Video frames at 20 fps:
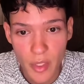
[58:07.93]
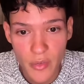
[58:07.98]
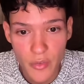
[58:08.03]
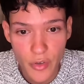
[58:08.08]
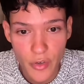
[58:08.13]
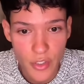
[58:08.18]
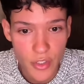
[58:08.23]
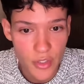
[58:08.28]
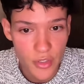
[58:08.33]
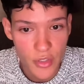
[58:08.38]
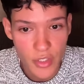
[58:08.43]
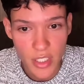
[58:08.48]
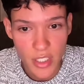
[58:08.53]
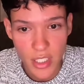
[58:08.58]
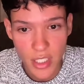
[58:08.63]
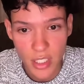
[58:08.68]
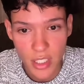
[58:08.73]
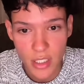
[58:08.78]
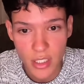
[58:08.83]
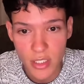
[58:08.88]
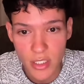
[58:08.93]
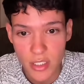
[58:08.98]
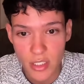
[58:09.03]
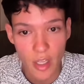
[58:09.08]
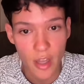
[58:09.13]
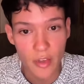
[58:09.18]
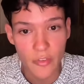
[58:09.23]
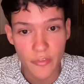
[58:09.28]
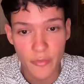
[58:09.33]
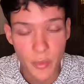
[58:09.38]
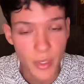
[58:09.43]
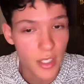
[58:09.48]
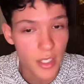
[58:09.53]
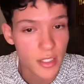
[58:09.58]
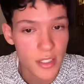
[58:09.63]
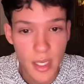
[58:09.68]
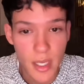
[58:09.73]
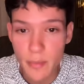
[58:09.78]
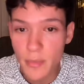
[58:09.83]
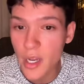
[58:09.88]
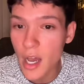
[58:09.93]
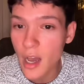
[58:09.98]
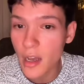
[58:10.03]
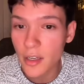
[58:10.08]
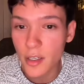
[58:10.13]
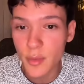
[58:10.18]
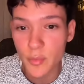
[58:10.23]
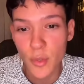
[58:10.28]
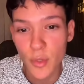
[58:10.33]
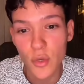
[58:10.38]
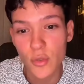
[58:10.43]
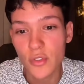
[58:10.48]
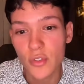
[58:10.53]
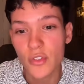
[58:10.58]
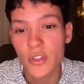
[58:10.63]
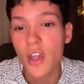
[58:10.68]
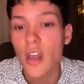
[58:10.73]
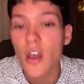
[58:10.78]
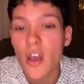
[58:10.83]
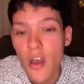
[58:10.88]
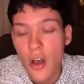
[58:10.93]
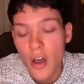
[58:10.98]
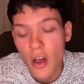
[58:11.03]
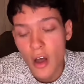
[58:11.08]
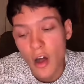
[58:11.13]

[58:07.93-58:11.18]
be the first to see stuff, because I'm not gonna post